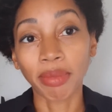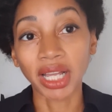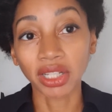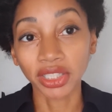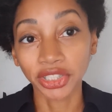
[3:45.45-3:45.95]

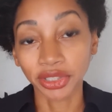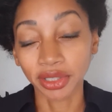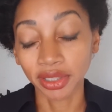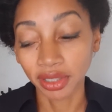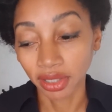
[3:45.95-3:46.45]
about
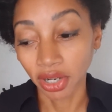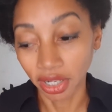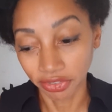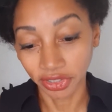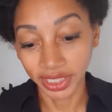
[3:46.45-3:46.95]
your
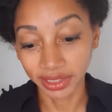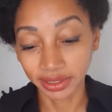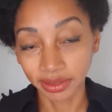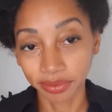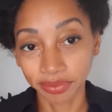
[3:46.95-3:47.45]

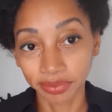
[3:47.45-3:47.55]
offerings.